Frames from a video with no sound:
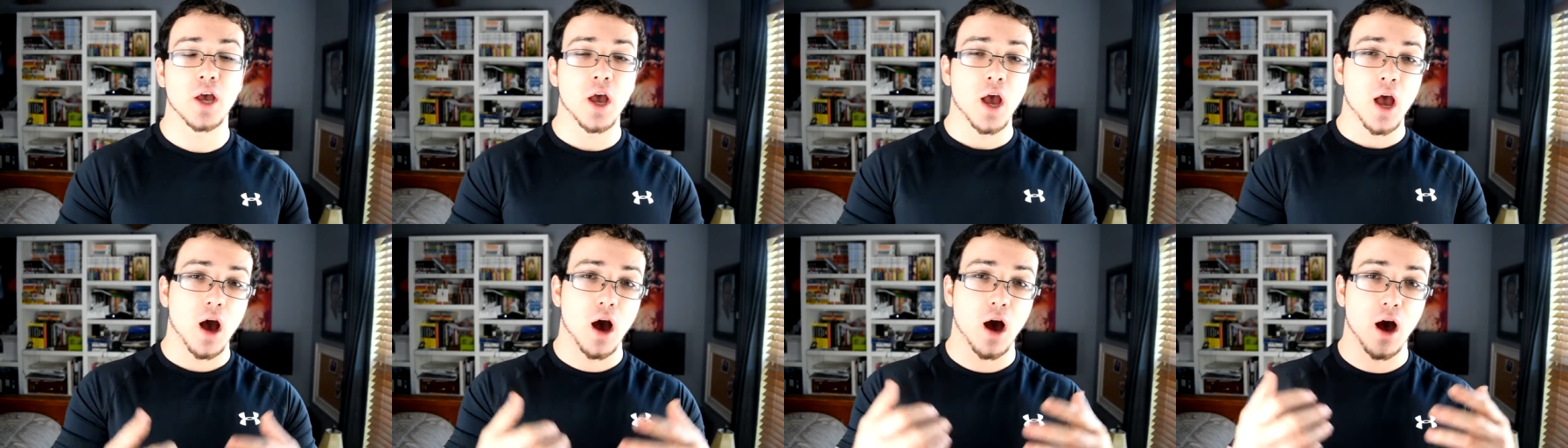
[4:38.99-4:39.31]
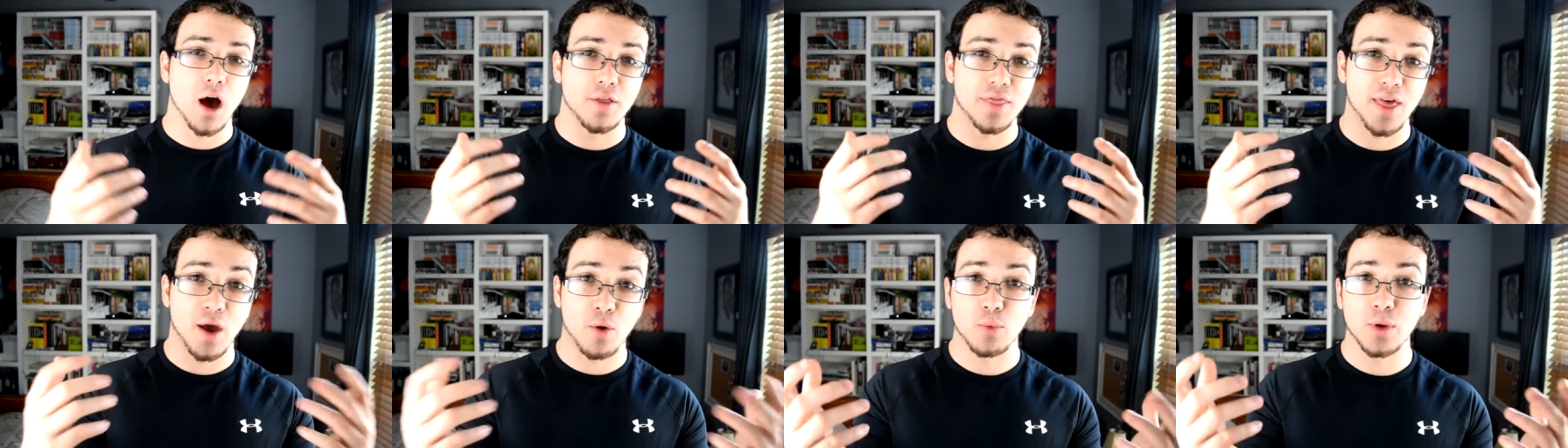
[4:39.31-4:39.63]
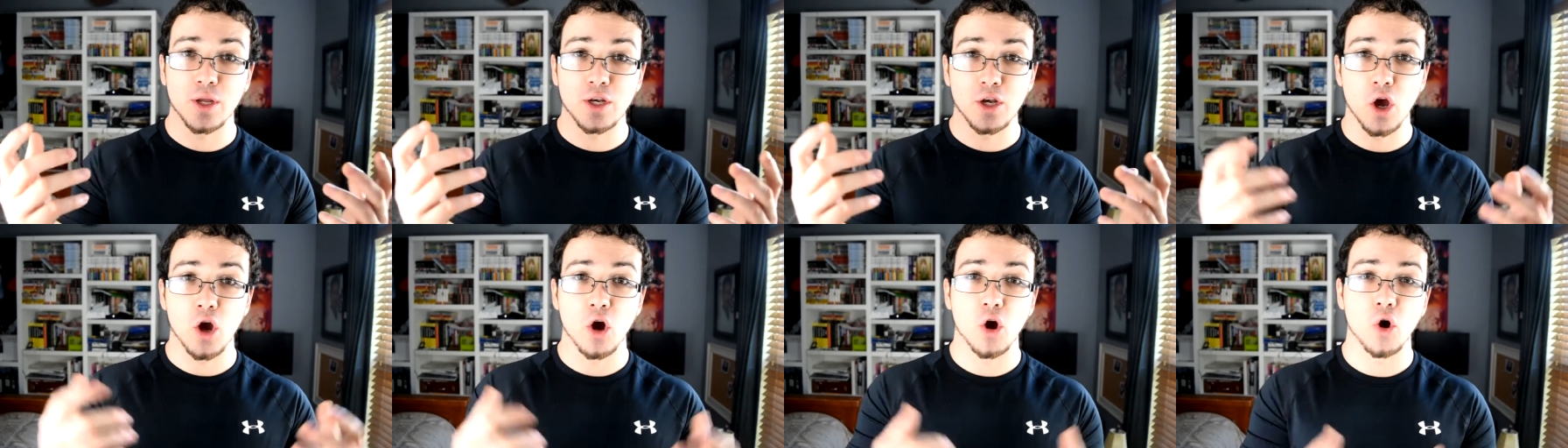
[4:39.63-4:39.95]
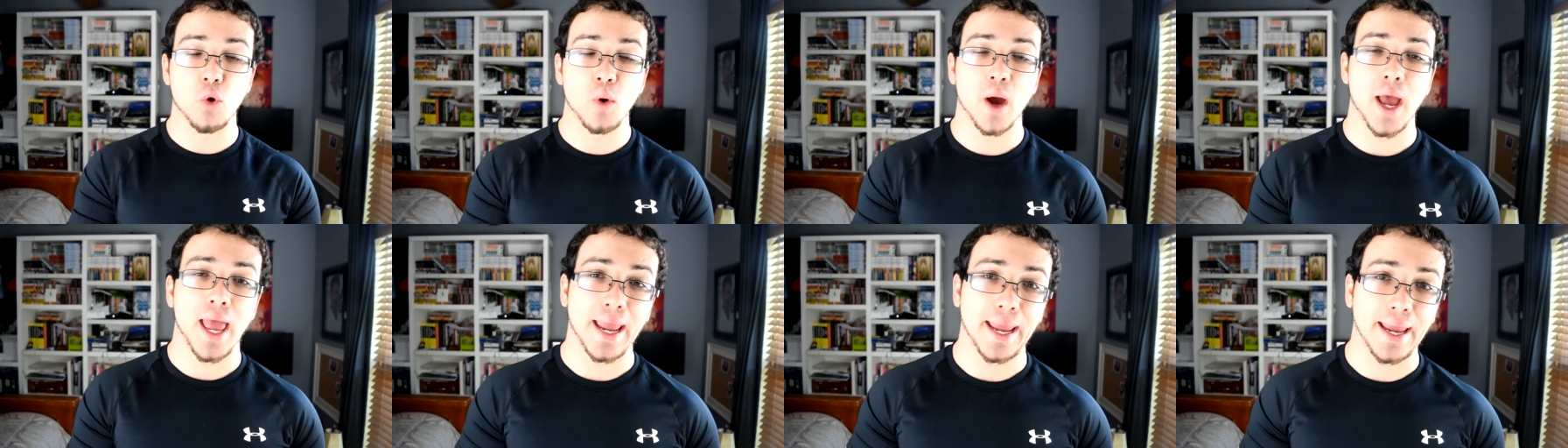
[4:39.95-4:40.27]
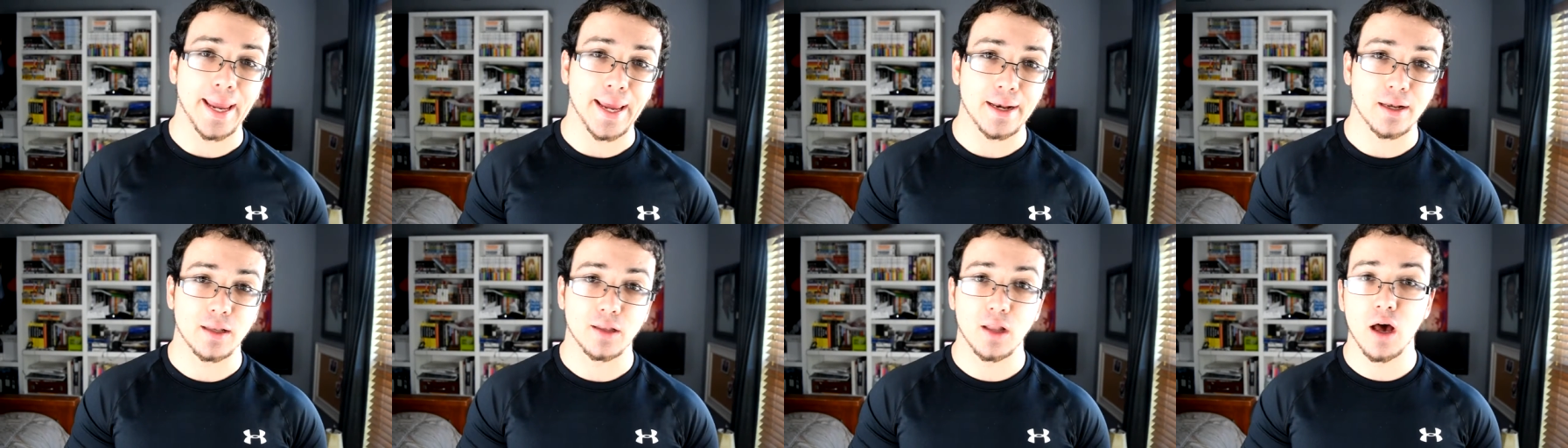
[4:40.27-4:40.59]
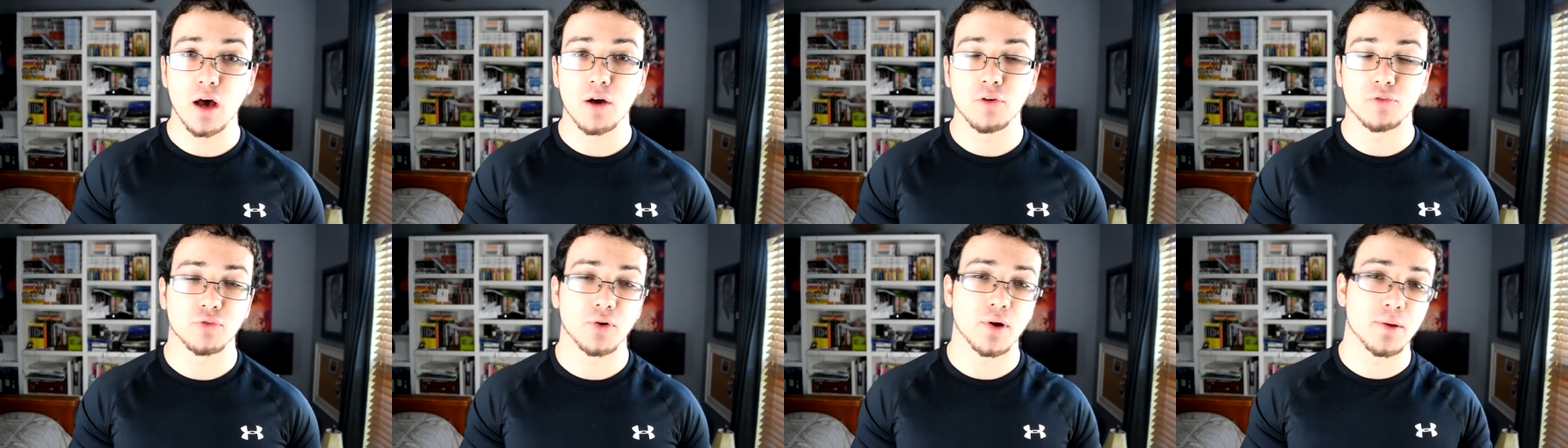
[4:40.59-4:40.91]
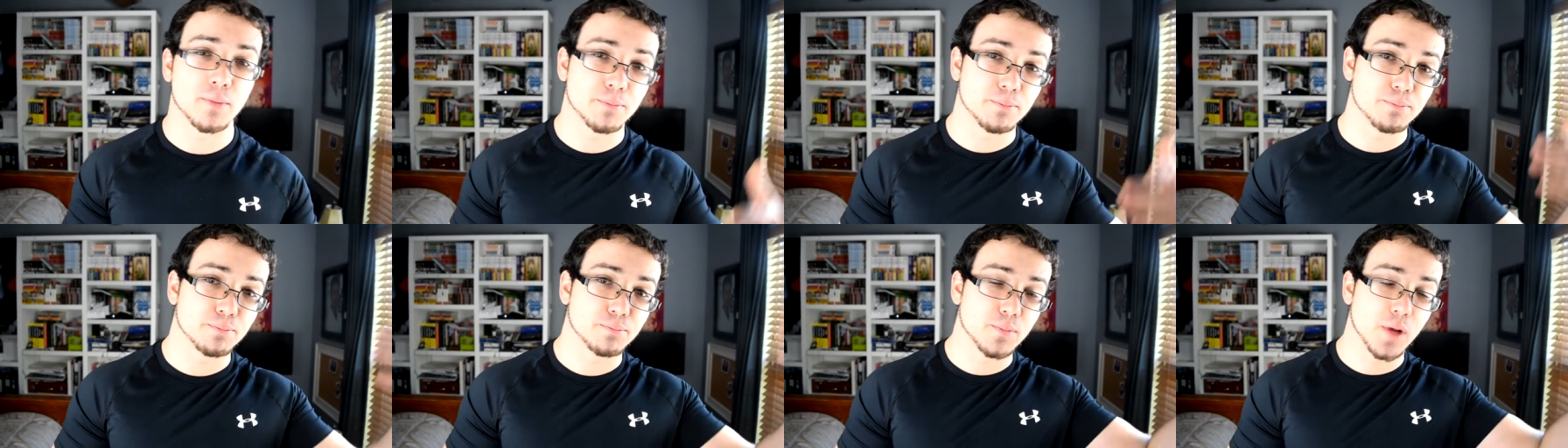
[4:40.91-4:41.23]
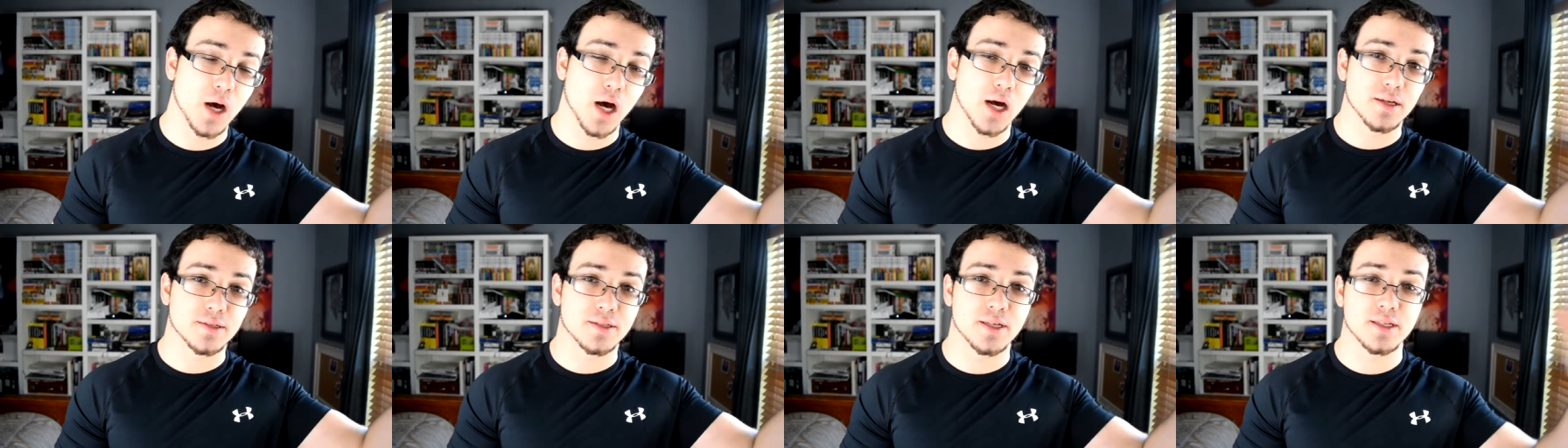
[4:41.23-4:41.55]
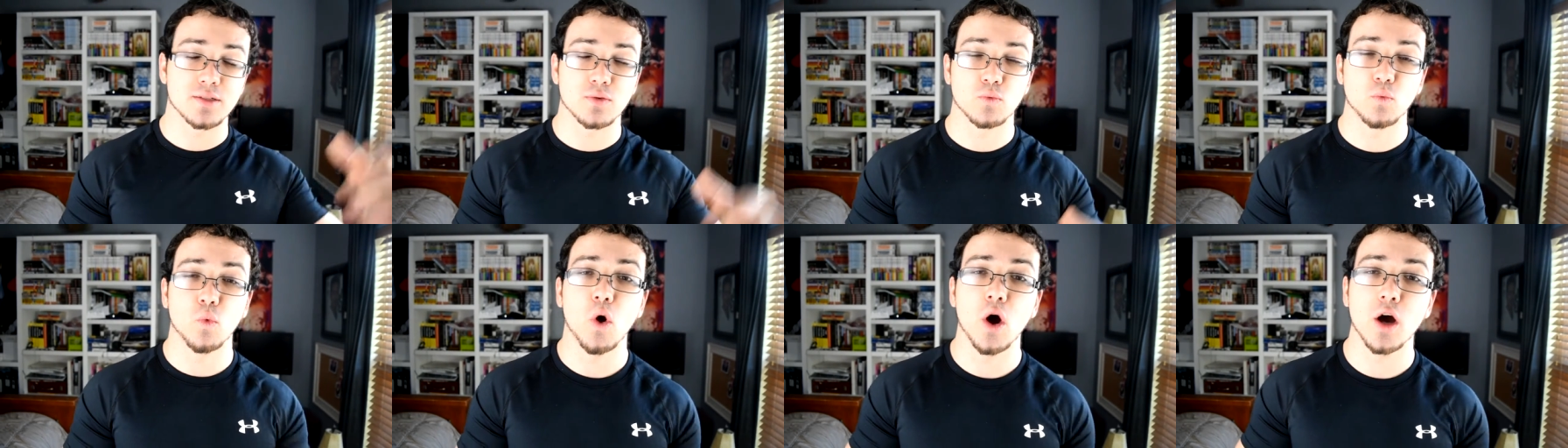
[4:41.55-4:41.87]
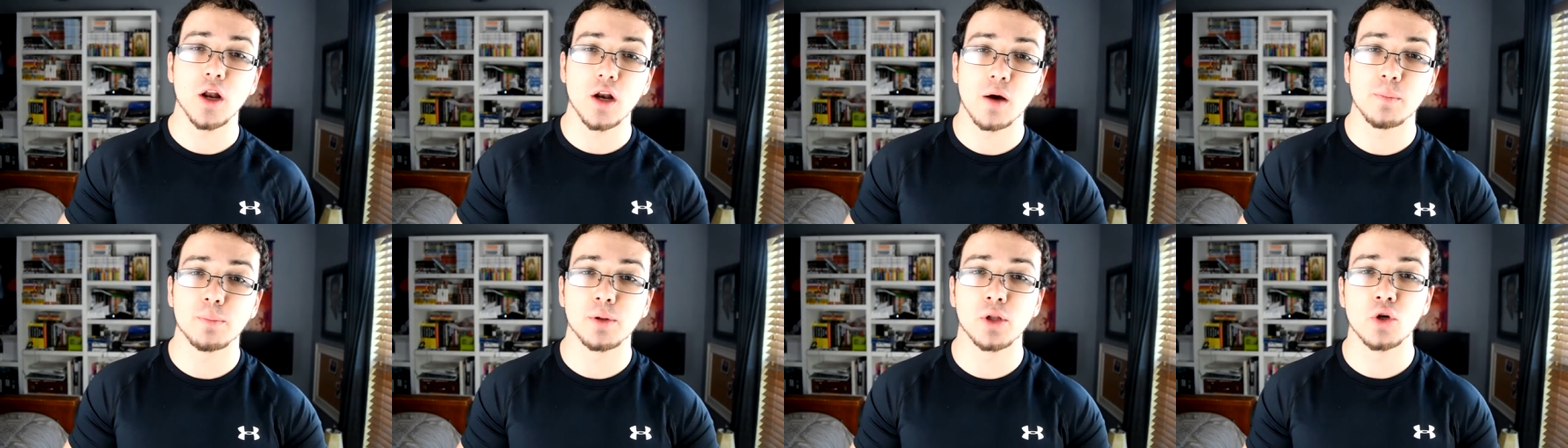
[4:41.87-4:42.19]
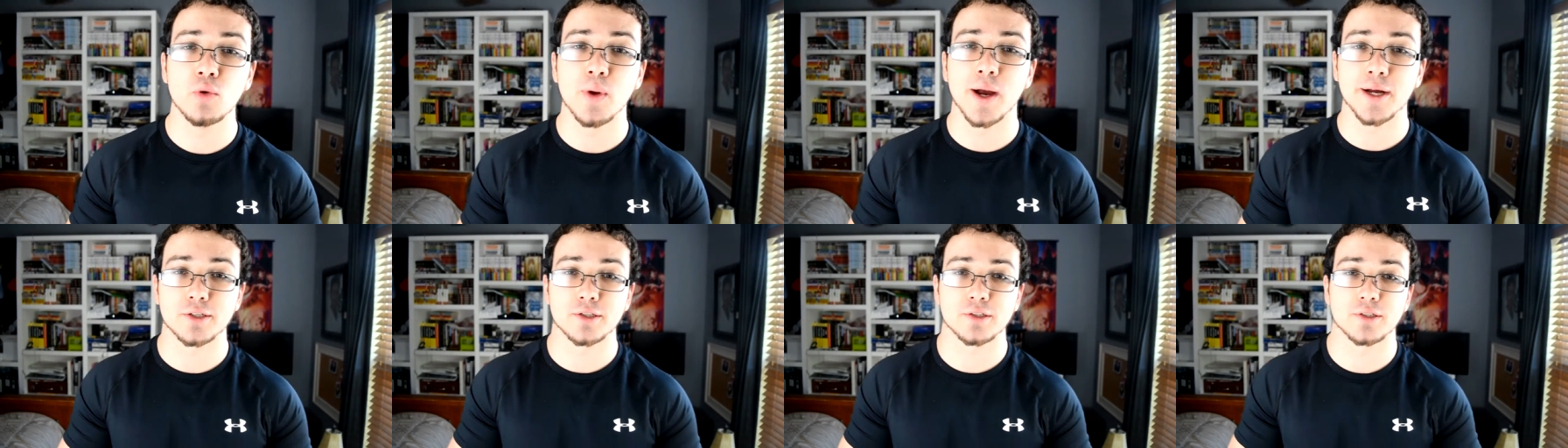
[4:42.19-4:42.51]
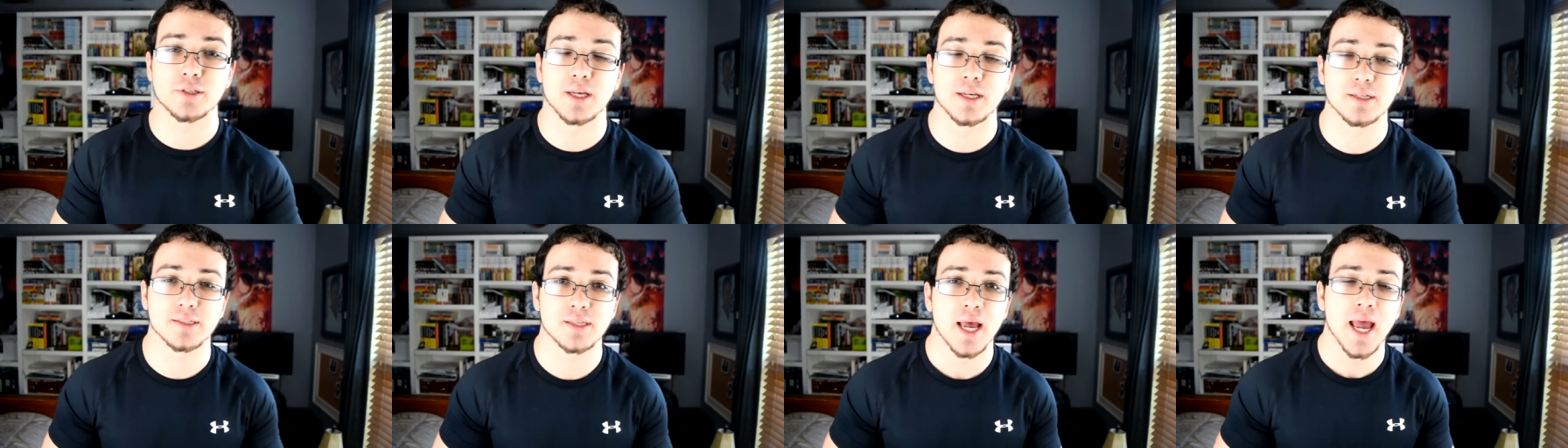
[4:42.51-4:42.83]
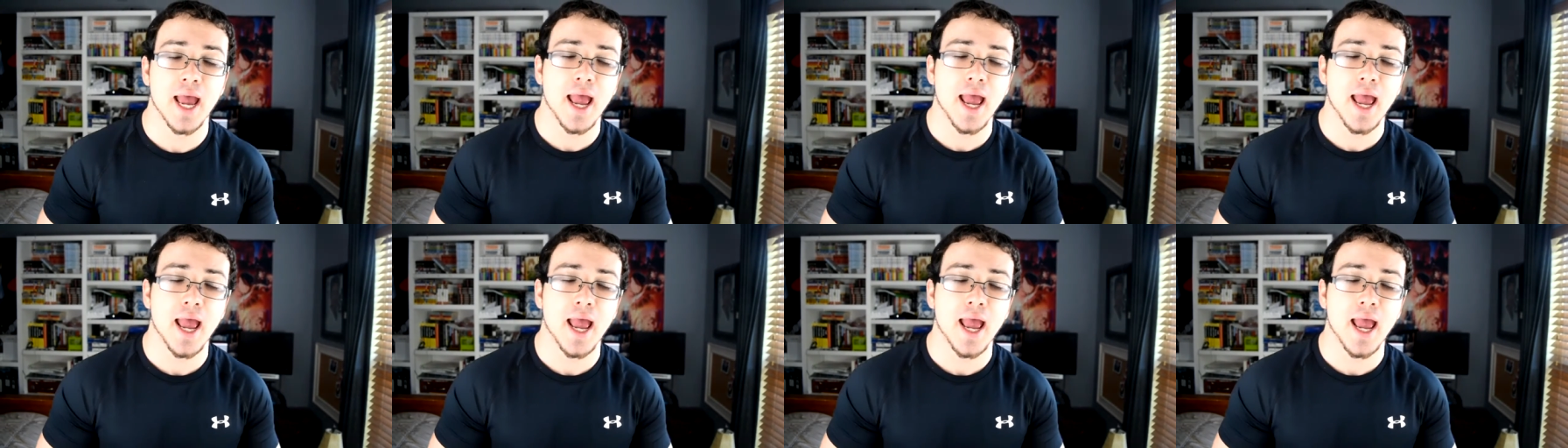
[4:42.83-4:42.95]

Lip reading: that we know and love from season one of Blue Exorcist.